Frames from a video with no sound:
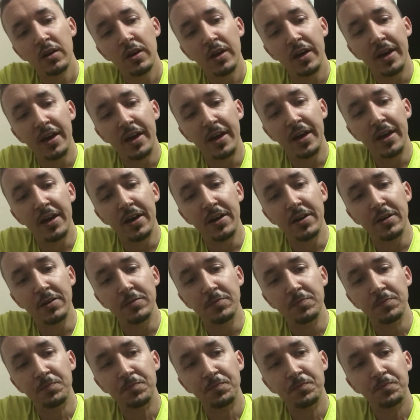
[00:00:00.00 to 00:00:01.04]

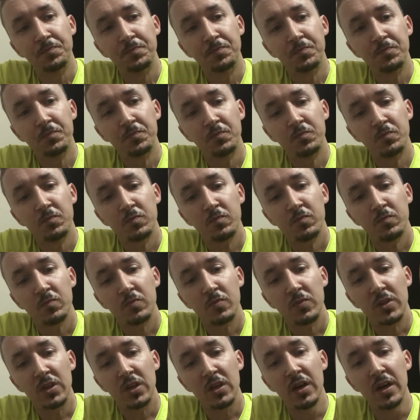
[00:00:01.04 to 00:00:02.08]
And
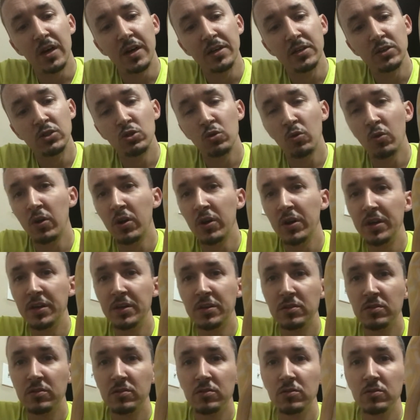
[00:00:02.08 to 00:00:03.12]
I
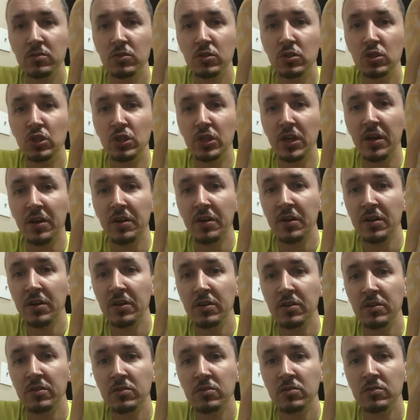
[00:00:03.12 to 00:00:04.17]
enjoy
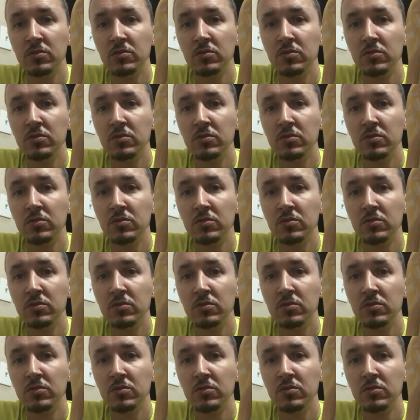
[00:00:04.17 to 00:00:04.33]
sharing